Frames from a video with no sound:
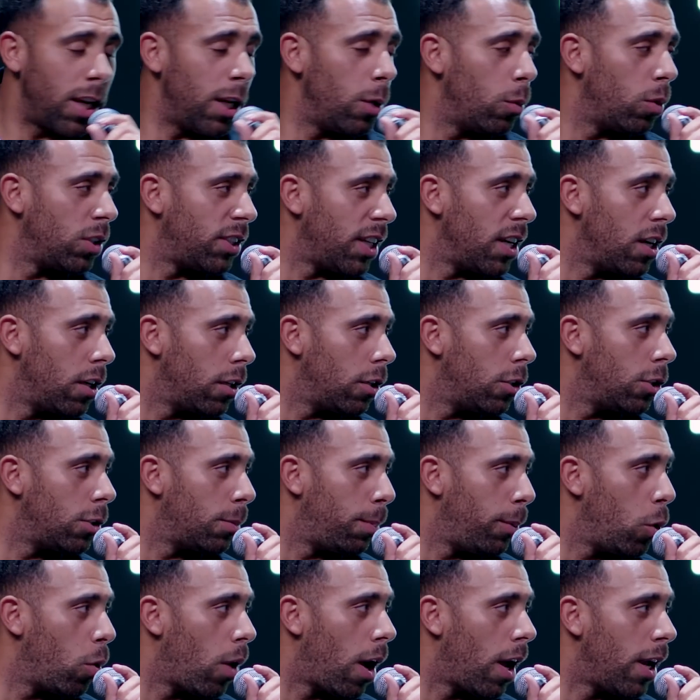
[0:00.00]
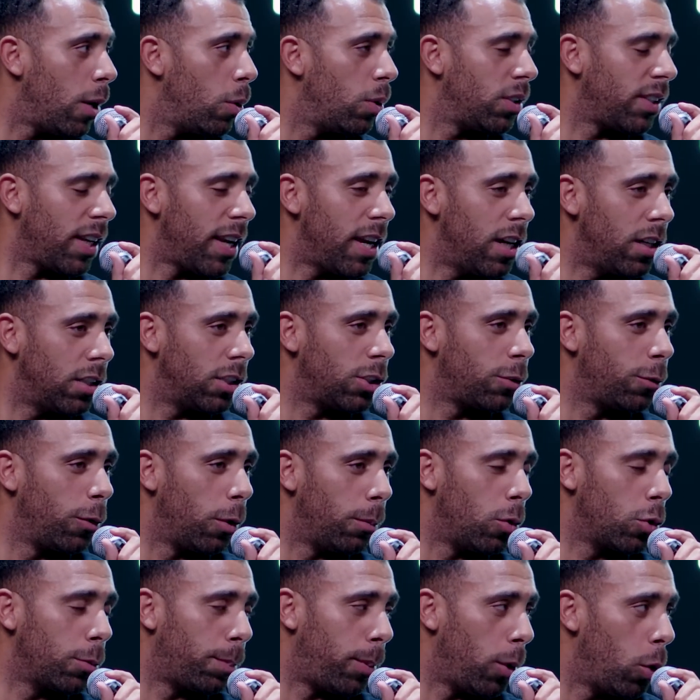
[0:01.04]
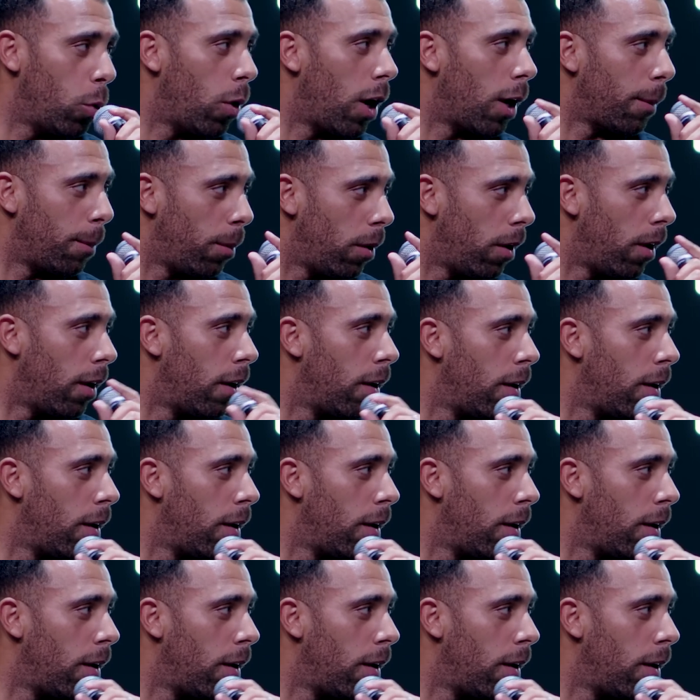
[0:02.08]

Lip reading: He was England's blue-eyed. He was English football's blue-eyed boy.